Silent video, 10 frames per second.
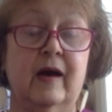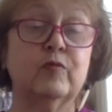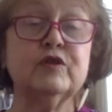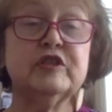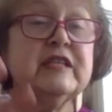
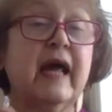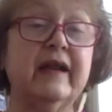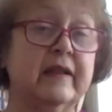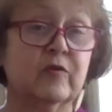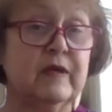which is
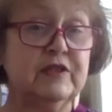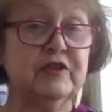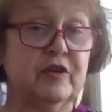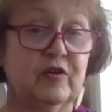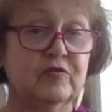another
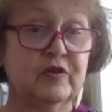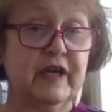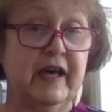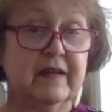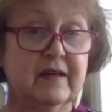question
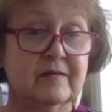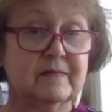altogether.